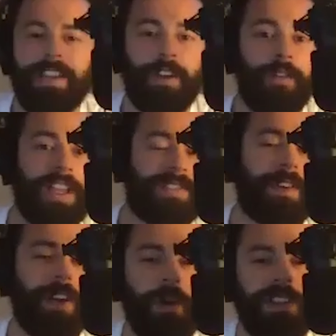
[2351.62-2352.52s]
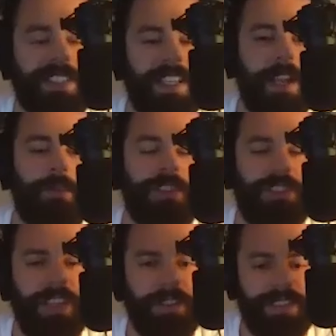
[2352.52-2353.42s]
No, that's very well said. I
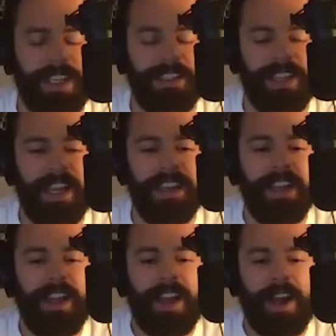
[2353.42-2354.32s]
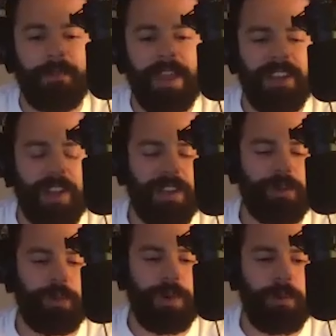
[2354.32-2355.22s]
appreciate you saying that. Um, and and
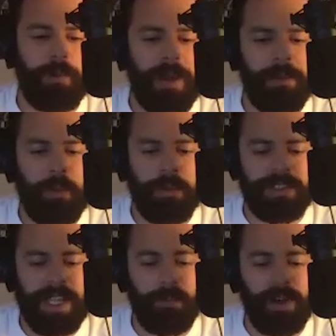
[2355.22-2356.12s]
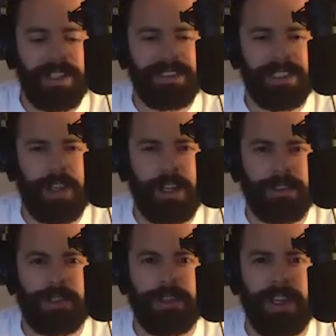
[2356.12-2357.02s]
remind me one more time. When is the
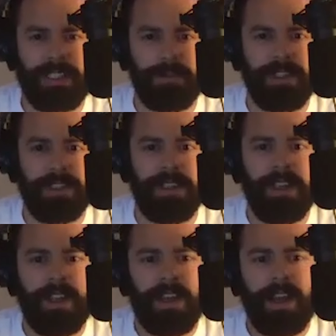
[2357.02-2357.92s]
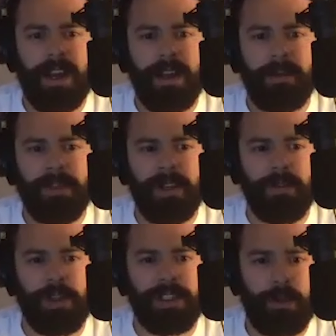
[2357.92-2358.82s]
Dr. Strassman um,
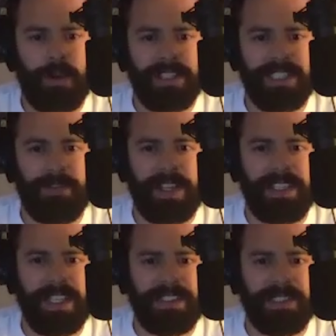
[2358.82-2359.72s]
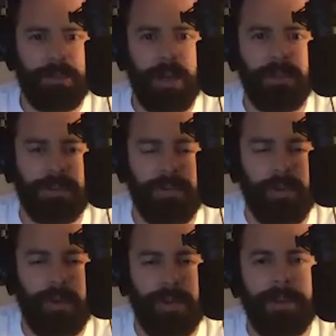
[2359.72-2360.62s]
interview? Because I want to see if I can get this published
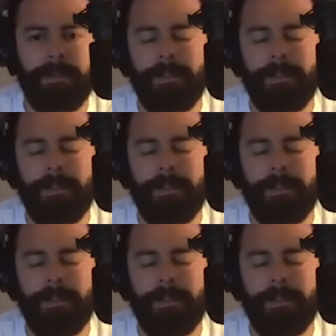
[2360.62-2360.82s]
before then.